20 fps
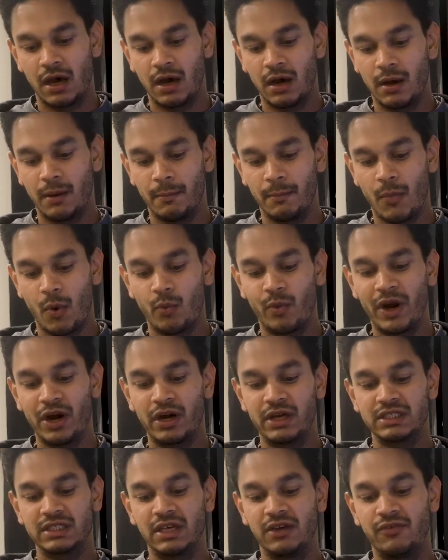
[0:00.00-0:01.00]
Um,
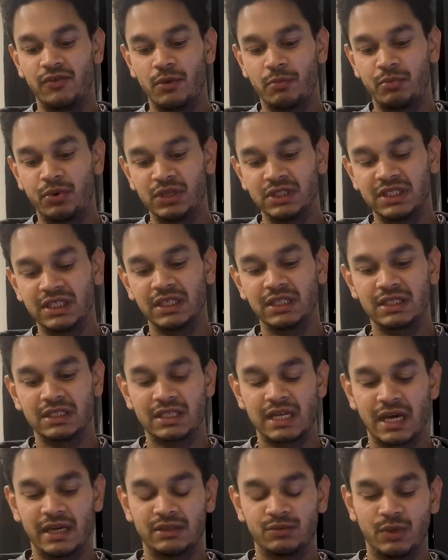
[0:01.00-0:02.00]
whereas if you're printing in
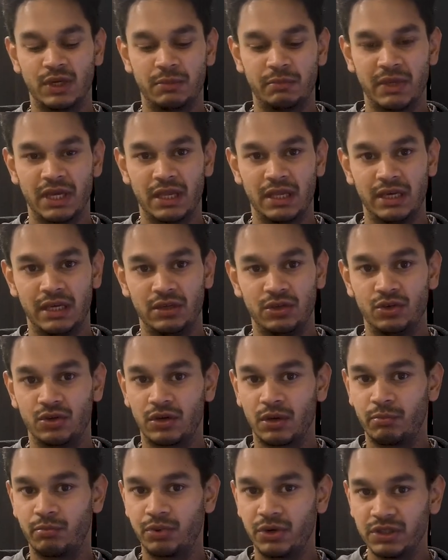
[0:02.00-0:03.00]
this lightweight PLA,
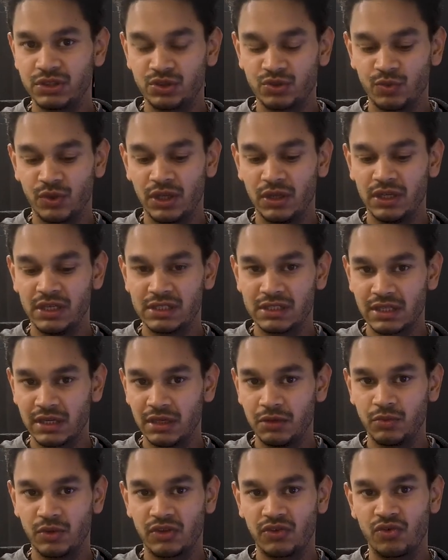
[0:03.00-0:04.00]
you can print
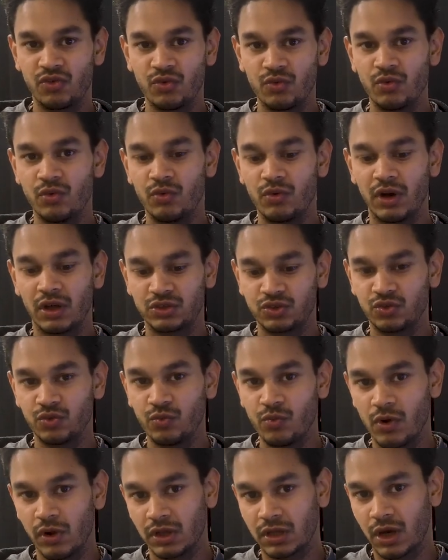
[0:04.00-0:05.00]
easily with two a two
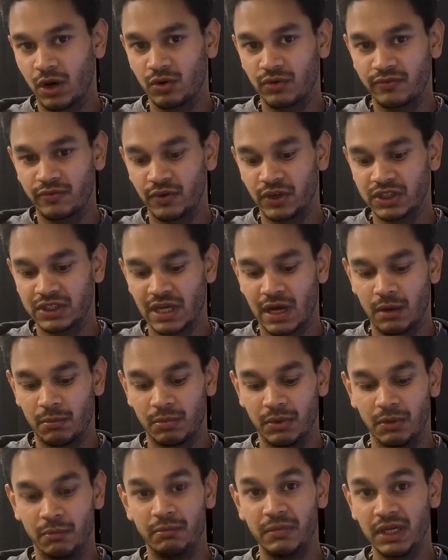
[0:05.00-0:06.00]
wall count, for
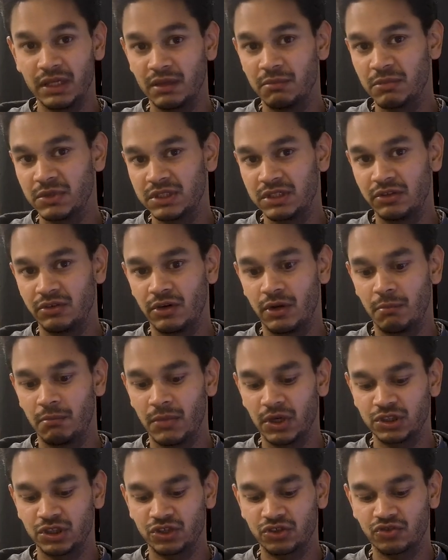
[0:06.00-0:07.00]
example, make the material
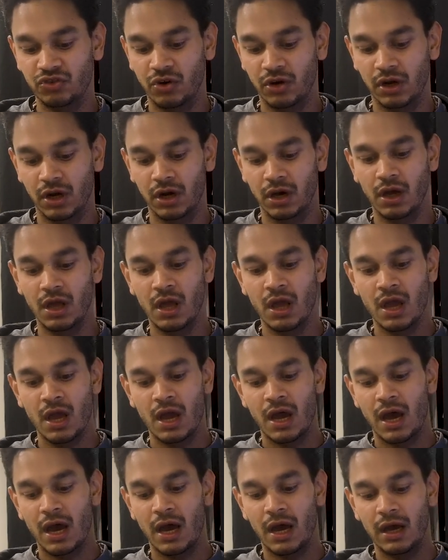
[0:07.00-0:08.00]
much stronger,
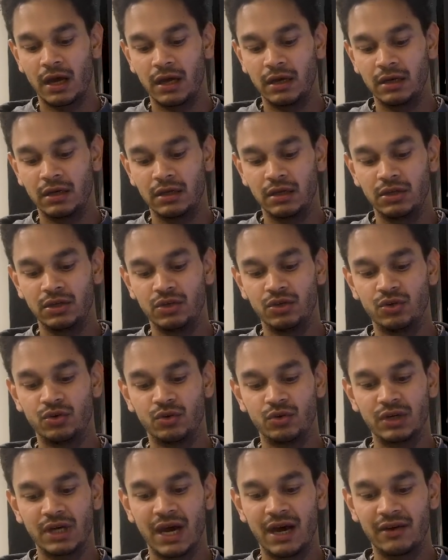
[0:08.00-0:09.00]
and you
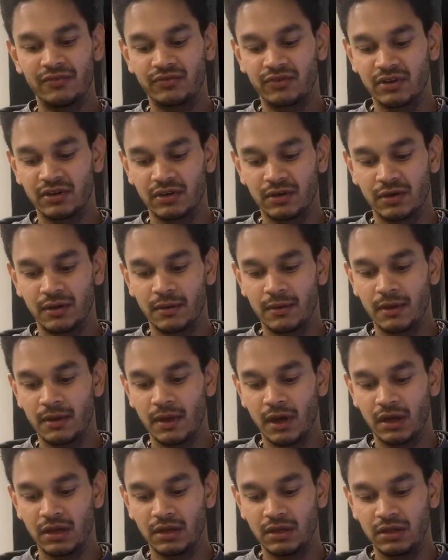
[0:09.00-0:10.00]
don't have to
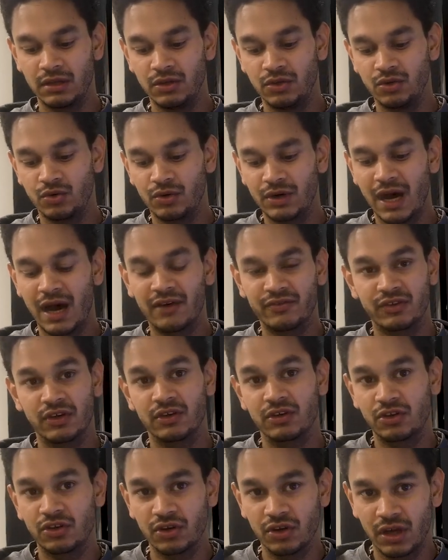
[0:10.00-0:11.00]
and you don't have to
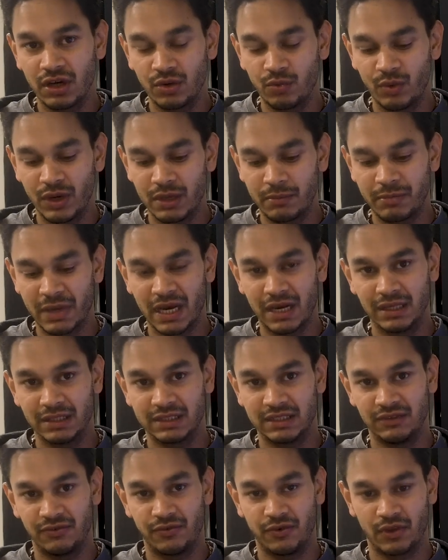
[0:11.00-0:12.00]
incur any weight
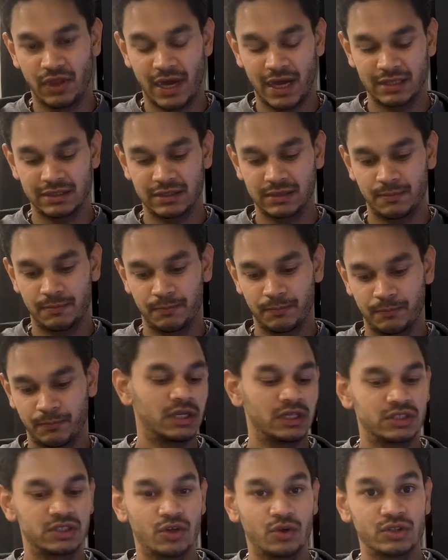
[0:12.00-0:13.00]
penalty for that.
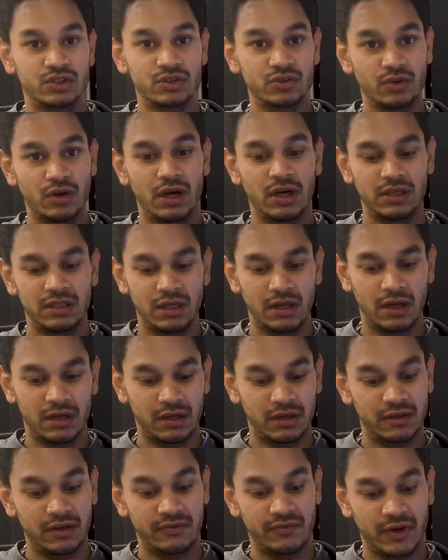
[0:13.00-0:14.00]
There's also a,
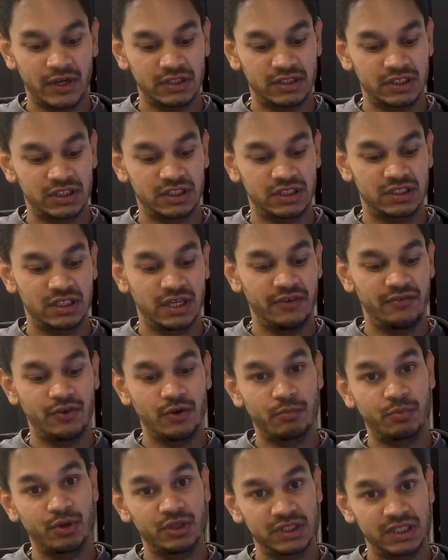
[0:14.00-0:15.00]
another advantage is if
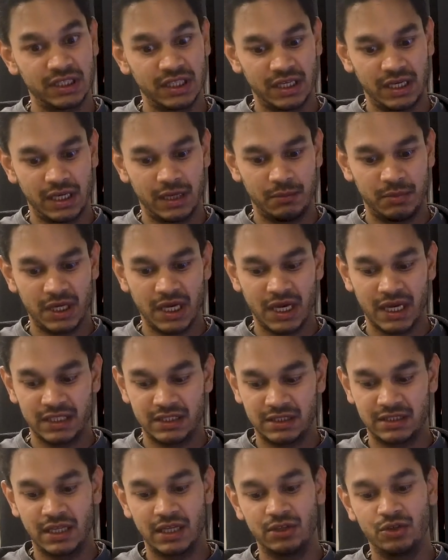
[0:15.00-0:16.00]
you're printing in
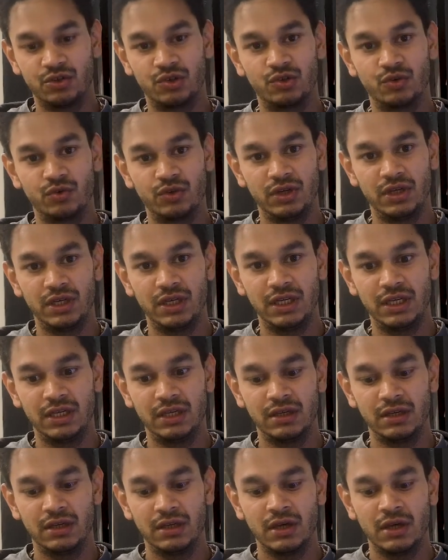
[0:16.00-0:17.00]
ABS, then you don't
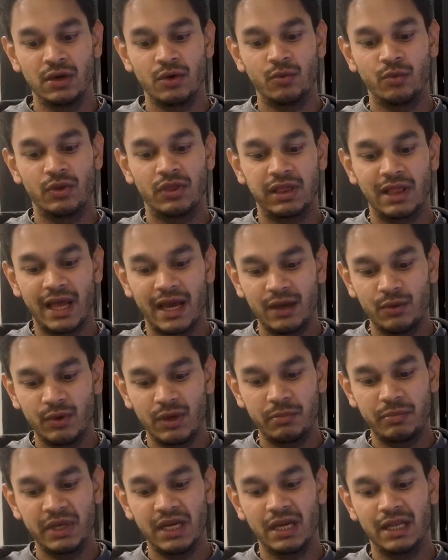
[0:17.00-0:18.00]
need with
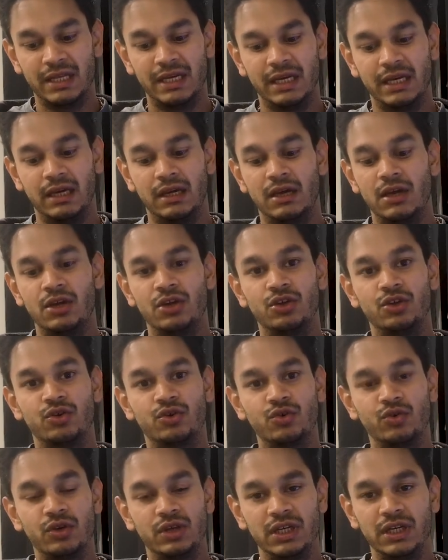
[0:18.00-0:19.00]
lightweight PLA,
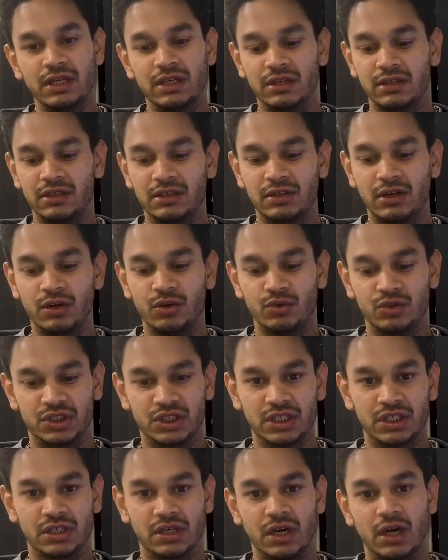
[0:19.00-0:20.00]
you don't need an
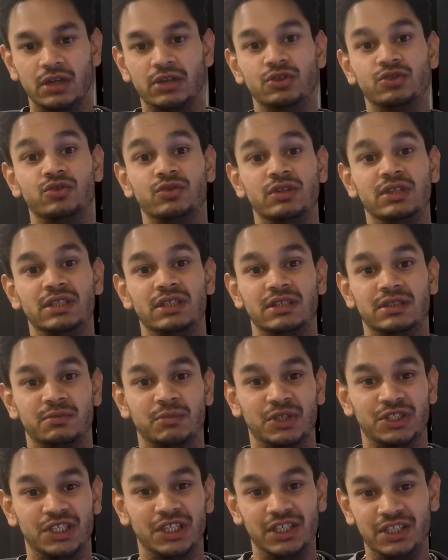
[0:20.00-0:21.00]
enclosure and you don't need as
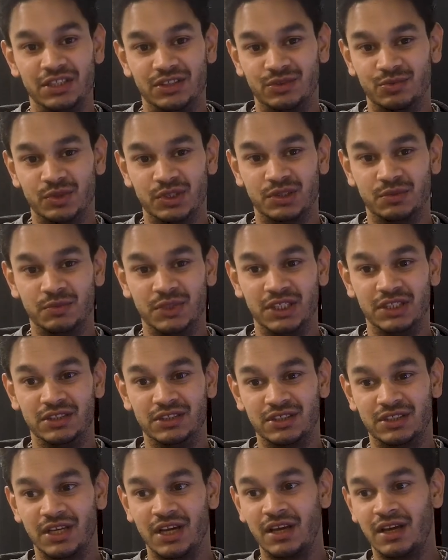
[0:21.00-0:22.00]
much heat, which
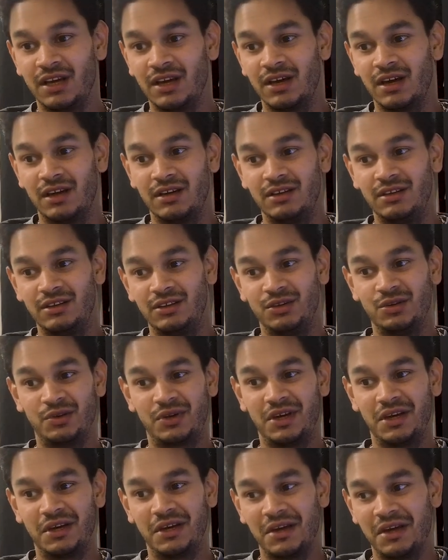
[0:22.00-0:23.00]
means and in the
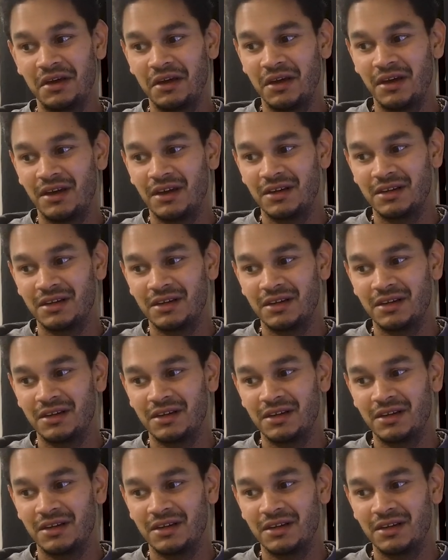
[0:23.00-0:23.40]
UK